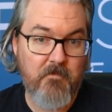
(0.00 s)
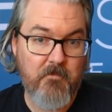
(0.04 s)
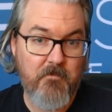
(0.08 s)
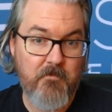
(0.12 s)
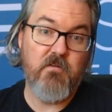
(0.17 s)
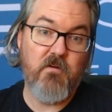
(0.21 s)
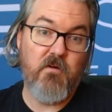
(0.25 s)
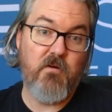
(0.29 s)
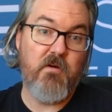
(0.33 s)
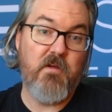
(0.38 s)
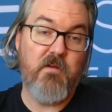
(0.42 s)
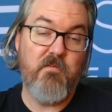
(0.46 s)

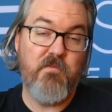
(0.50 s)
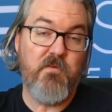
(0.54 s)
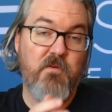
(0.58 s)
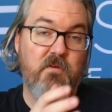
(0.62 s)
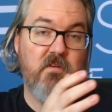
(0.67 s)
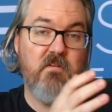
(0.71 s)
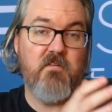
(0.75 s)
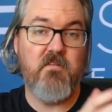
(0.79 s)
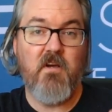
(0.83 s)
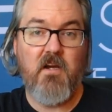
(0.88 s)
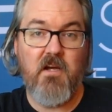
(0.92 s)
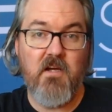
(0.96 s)
So if you
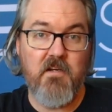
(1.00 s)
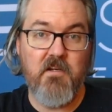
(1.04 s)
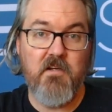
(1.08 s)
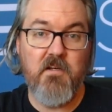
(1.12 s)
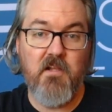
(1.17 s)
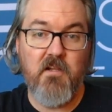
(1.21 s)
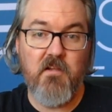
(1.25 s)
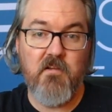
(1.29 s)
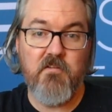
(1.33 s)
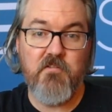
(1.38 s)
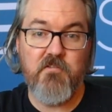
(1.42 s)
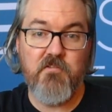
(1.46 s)
design in
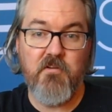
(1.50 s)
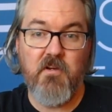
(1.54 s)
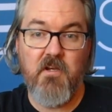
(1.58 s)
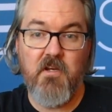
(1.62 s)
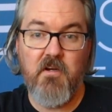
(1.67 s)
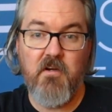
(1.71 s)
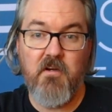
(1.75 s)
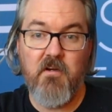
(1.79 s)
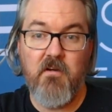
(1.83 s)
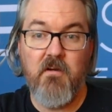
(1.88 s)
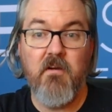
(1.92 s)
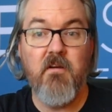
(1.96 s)

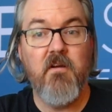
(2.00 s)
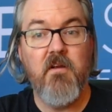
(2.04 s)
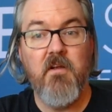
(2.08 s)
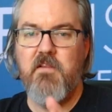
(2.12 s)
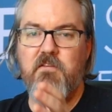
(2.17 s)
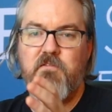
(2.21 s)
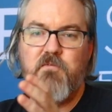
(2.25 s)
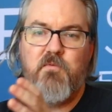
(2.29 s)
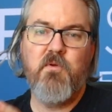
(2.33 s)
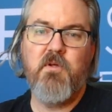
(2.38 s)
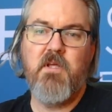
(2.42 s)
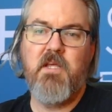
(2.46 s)
Illustrator,
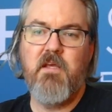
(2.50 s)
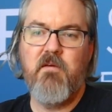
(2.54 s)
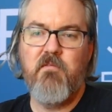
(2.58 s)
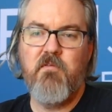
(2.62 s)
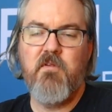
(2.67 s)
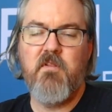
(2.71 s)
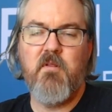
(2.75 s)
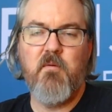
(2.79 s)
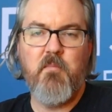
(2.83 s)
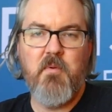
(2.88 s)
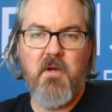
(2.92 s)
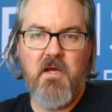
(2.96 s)
this will give
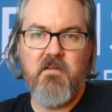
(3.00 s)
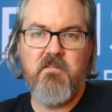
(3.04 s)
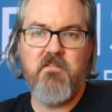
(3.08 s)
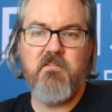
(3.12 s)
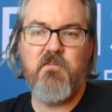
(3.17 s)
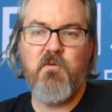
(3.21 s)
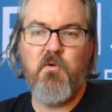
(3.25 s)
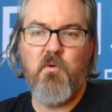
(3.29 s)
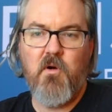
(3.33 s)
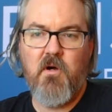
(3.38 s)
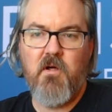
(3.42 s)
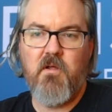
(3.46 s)
you the
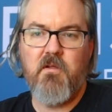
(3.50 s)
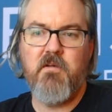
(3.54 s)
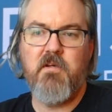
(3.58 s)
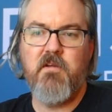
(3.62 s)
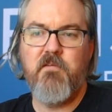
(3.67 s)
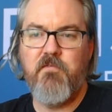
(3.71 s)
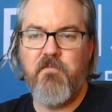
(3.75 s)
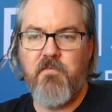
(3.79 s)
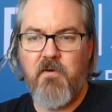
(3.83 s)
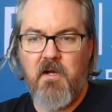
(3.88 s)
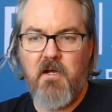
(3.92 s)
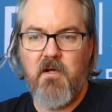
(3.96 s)
best quality
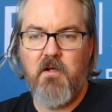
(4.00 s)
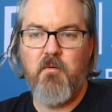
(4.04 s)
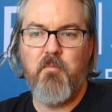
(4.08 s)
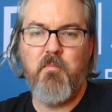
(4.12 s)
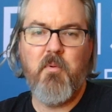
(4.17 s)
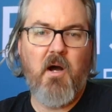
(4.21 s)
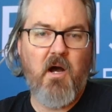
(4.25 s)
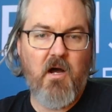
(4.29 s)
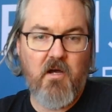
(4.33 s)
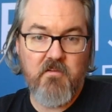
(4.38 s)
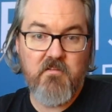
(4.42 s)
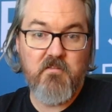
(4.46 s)
file
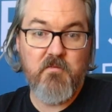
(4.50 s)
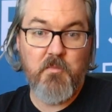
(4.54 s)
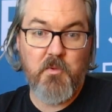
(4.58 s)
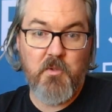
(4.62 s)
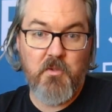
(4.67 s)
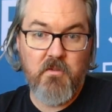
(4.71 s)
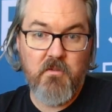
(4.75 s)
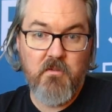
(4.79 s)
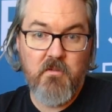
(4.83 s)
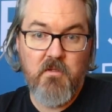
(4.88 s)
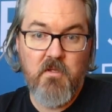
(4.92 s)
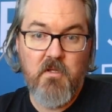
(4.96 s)

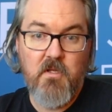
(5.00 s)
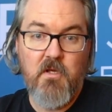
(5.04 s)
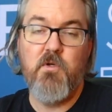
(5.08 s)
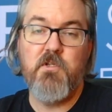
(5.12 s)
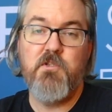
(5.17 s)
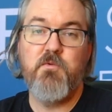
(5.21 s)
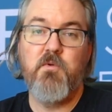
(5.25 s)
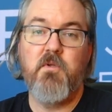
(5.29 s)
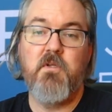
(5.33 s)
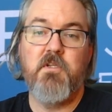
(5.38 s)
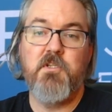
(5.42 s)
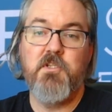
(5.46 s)
possible,
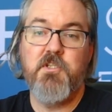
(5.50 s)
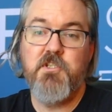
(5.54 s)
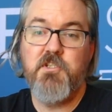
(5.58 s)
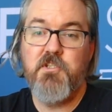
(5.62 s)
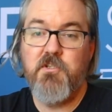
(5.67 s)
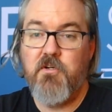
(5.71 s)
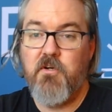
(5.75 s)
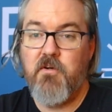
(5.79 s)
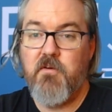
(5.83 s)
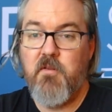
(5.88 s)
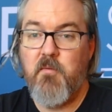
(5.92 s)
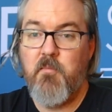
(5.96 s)
which will
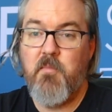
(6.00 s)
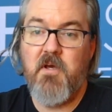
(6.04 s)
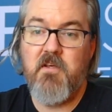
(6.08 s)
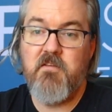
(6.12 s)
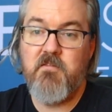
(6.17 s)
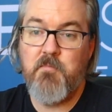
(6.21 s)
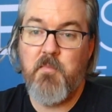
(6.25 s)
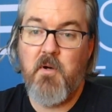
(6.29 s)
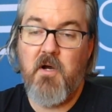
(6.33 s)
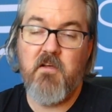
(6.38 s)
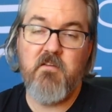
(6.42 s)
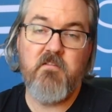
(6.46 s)
ensure the
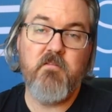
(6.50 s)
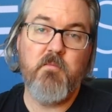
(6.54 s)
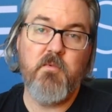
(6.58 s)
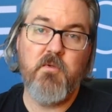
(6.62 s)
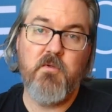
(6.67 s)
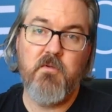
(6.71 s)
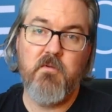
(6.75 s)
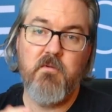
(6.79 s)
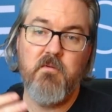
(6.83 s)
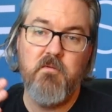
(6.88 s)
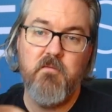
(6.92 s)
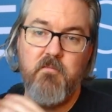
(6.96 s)
best
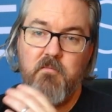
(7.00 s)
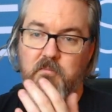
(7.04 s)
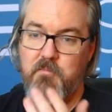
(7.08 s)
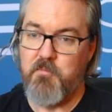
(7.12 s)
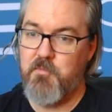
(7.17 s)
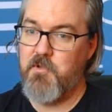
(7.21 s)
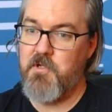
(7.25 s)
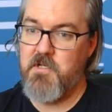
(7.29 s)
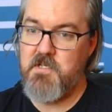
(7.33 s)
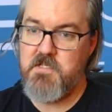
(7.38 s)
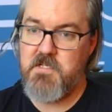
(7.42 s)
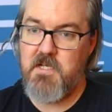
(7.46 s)
possible
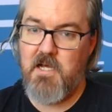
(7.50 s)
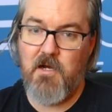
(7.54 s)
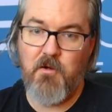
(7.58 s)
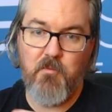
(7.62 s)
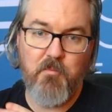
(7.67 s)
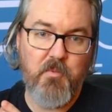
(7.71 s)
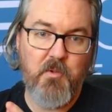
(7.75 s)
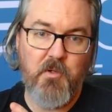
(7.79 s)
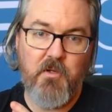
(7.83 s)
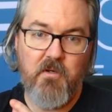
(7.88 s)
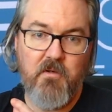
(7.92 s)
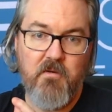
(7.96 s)
print
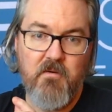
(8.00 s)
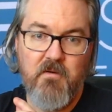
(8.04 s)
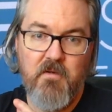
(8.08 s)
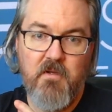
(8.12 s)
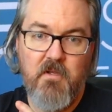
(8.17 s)
output.